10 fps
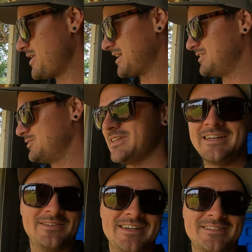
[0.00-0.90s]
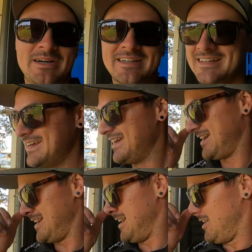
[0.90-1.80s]
back into it anyways. But
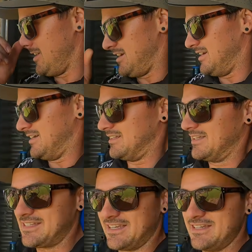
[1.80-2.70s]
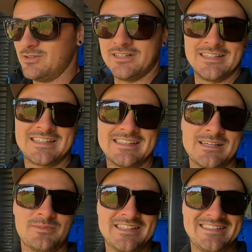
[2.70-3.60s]
let's get into it. Let's get
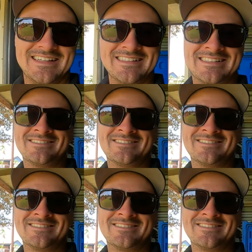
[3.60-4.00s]
some of this done.